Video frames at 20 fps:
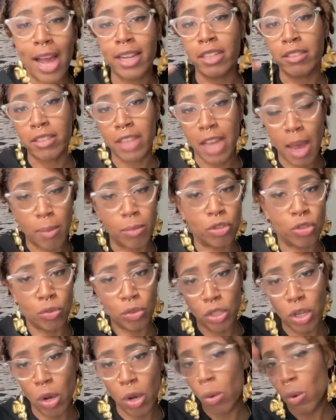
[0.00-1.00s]
I just kept,
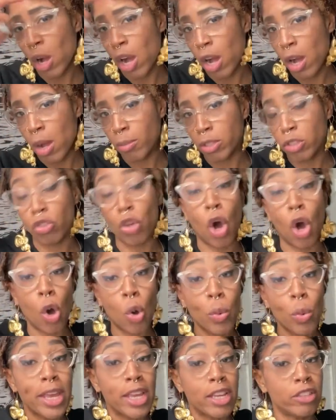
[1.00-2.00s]
because
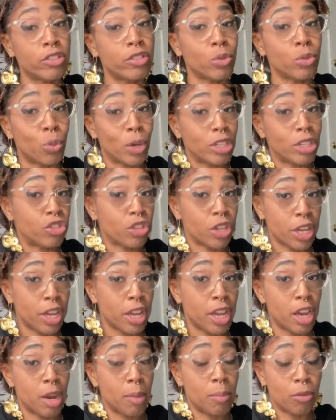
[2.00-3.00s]
always wet your
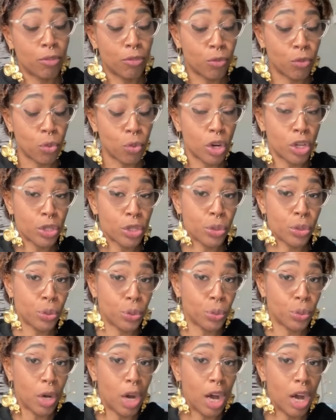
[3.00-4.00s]
hair before
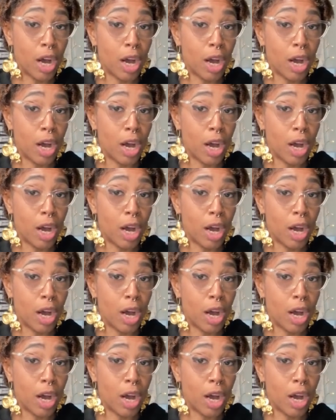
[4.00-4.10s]
you